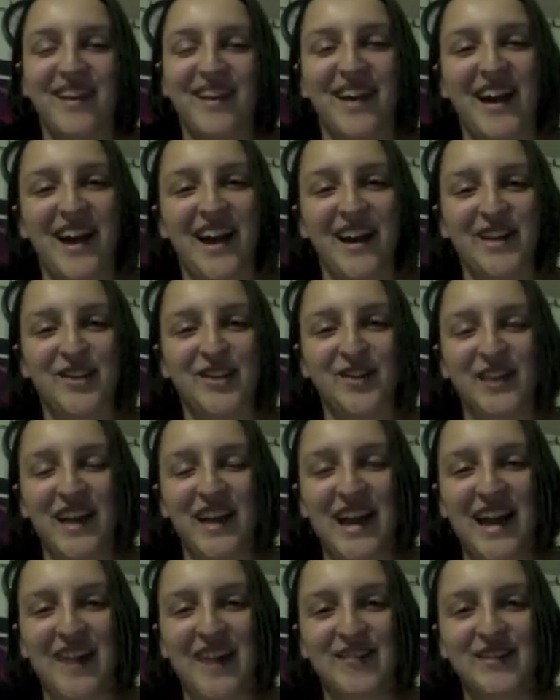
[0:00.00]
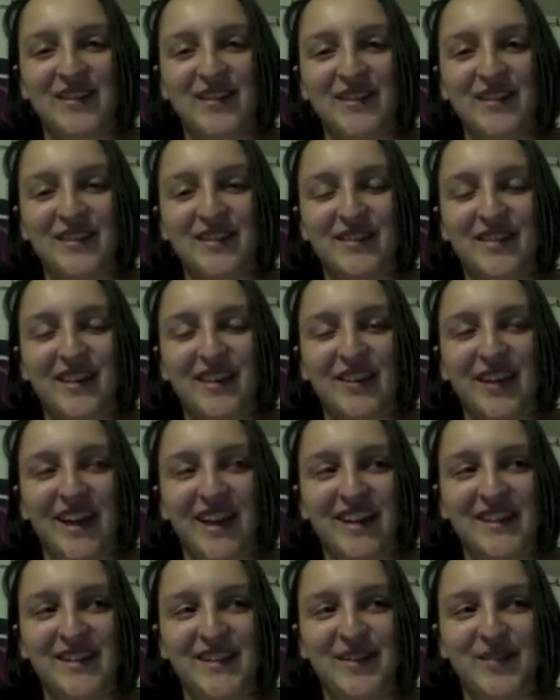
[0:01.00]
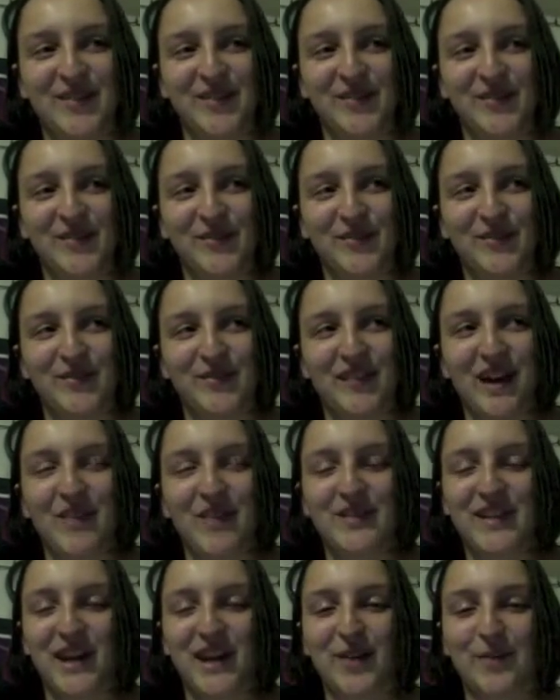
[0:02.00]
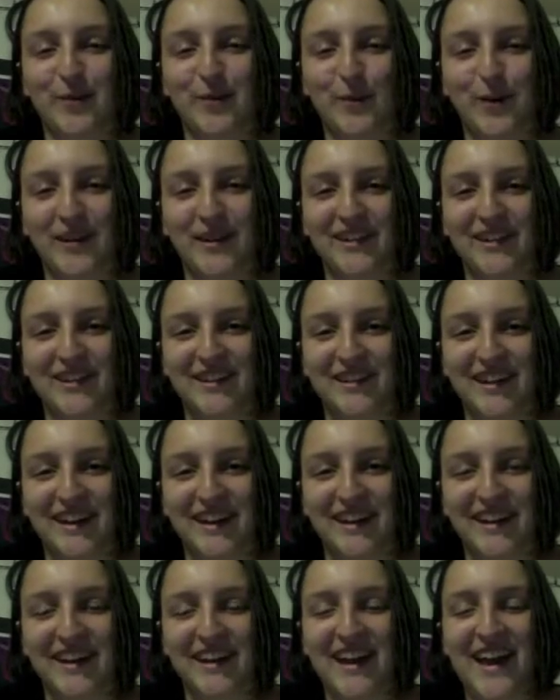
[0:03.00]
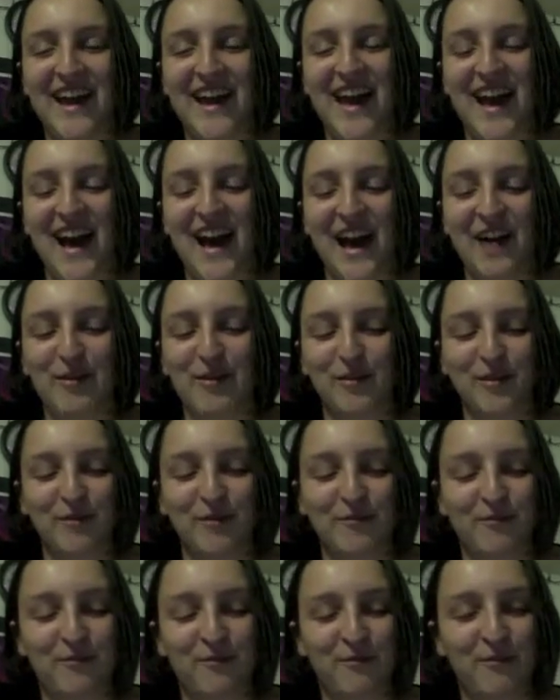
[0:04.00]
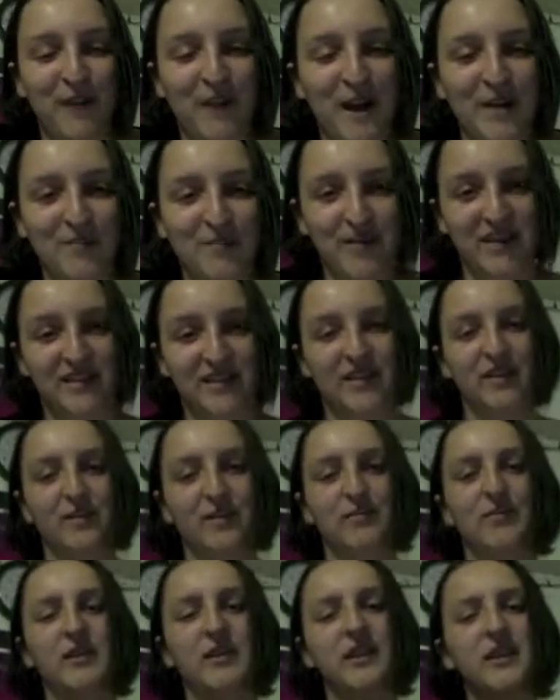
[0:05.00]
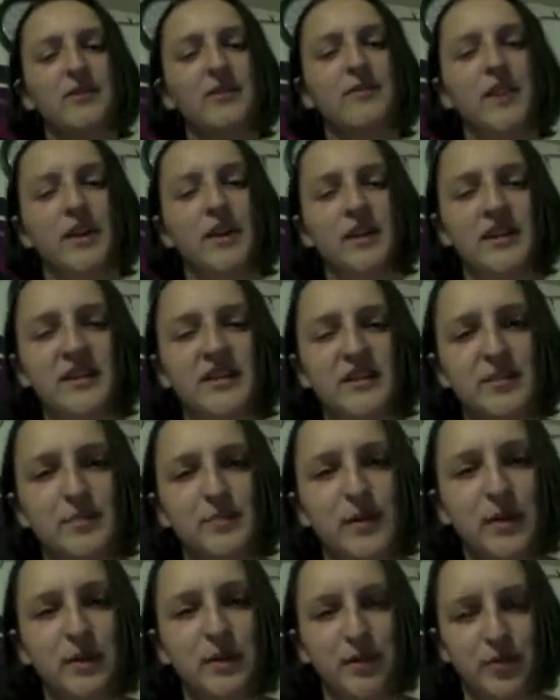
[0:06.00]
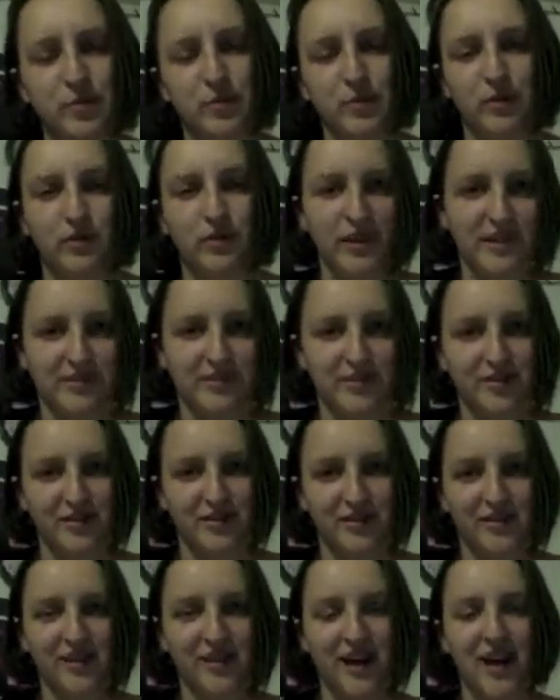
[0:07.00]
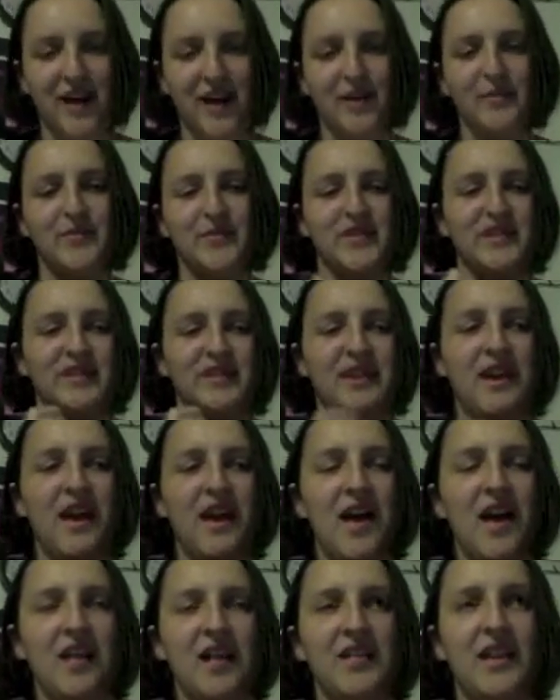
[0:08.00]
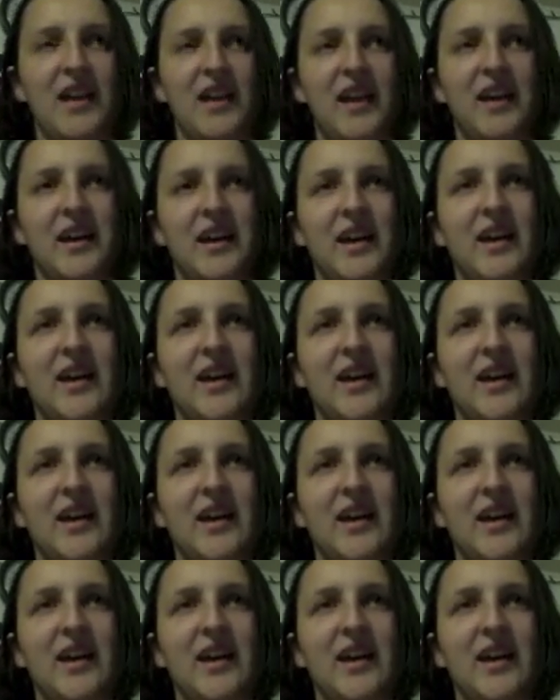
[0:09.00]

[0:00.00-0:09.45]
Actually, I haven't. Okay, so I was kind of a weird little kid. I would find myself feeling very spiritual at certain times, and like,